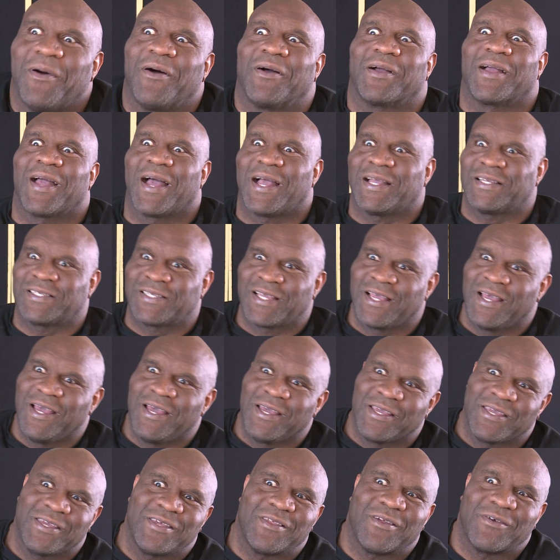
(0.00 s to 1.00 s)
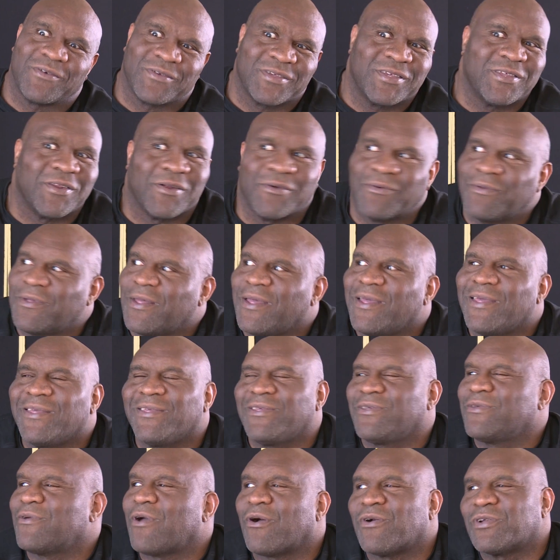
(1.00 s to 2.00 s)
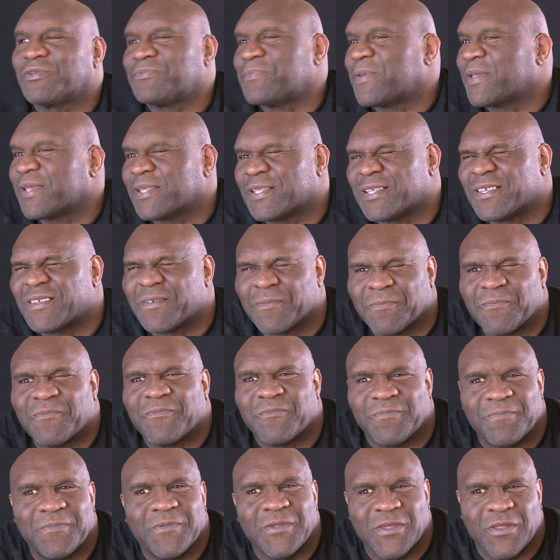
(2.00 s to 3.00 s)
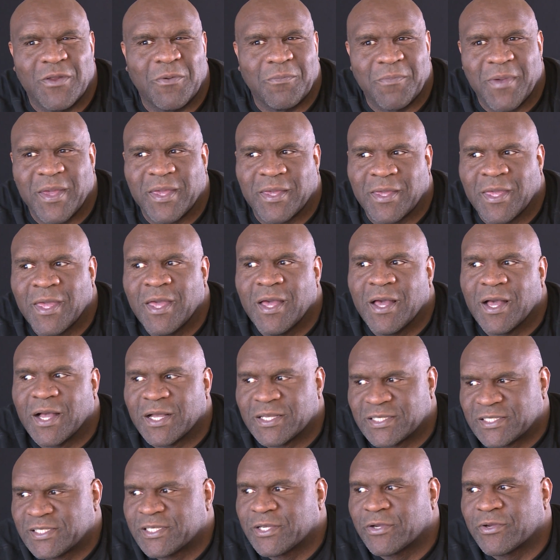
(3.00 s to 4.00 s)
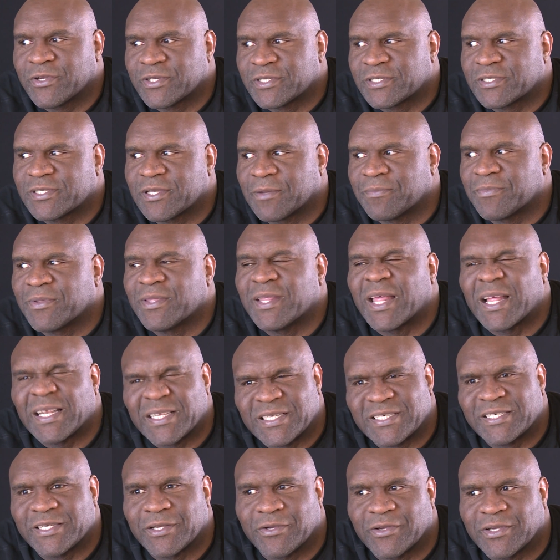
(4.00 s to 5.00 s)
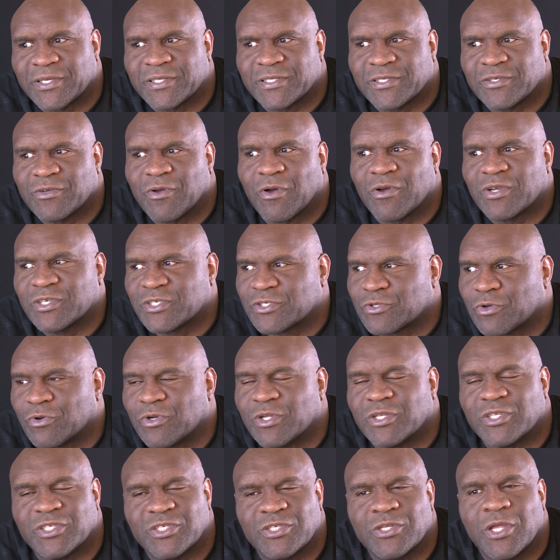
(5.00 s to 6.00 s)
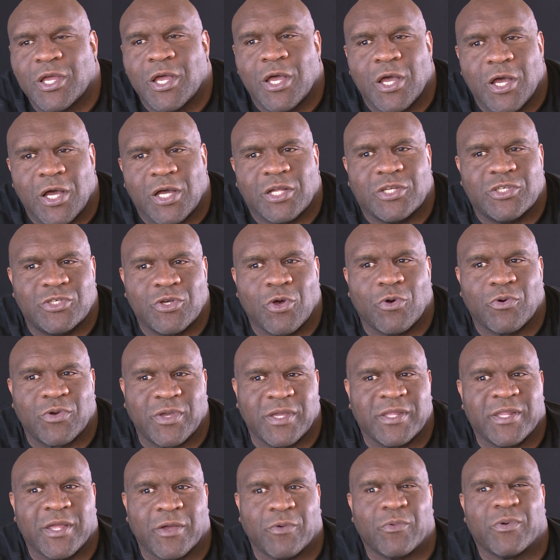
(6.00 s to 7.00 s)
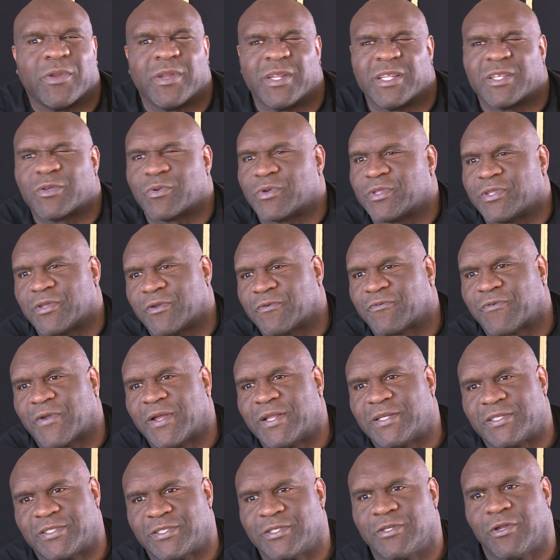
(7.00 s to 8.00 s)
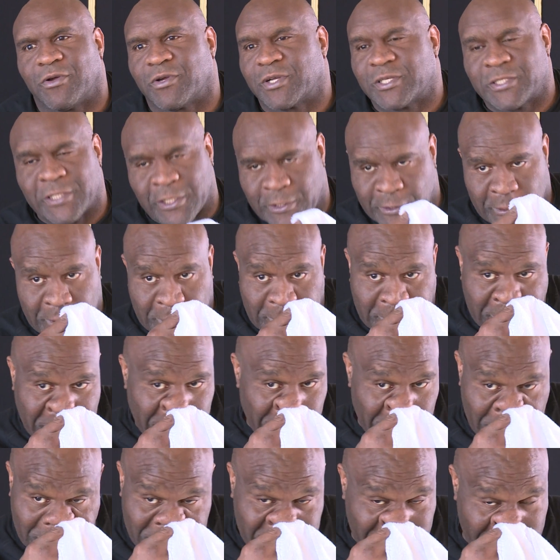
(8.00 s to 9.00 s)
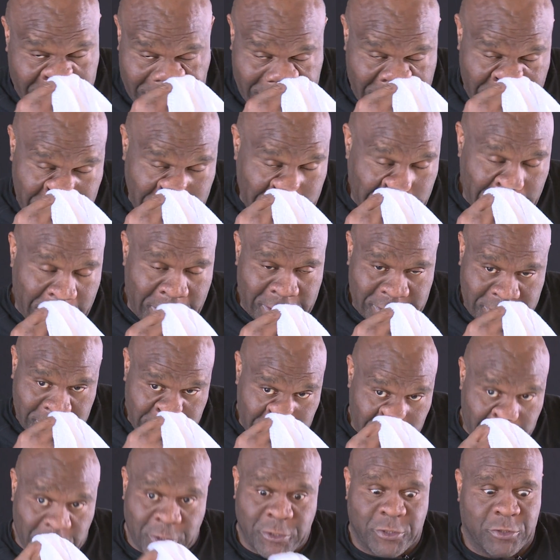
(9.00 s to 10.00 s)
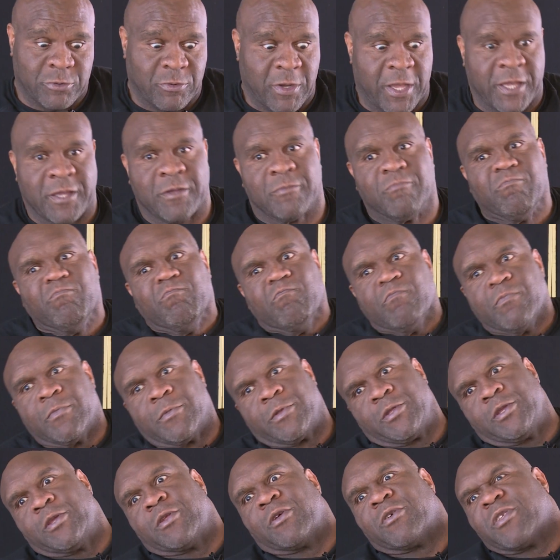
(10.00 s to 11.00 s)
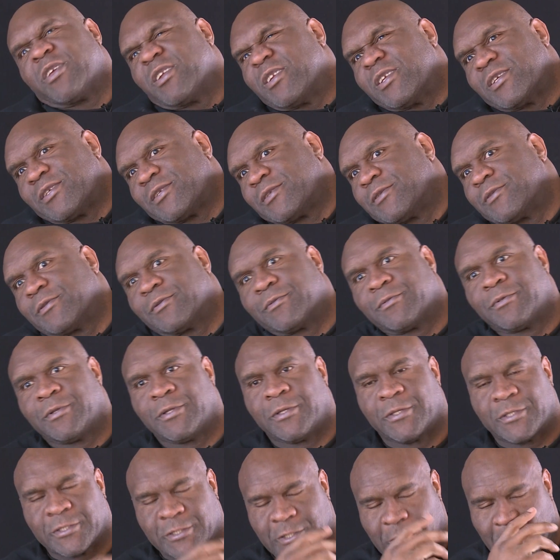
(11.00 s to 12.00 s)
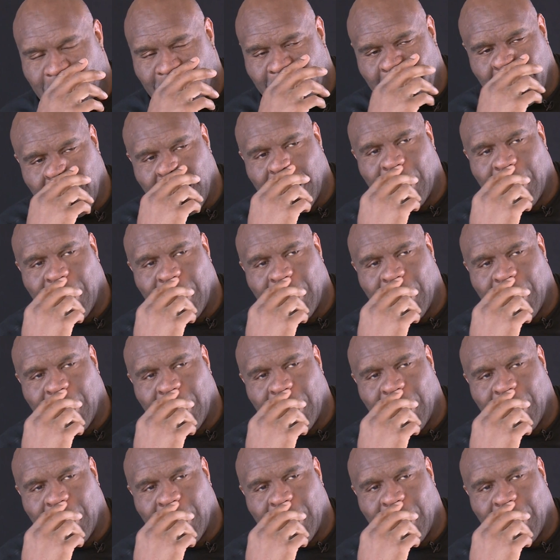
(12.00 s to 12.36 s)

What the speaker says: on, guys. You're always making some, make a serious, something that's serious. You always throw a joke in there when it's with your friends, you know, because they're no saying nothing that's going to hurt you, right? You know, they're just, so...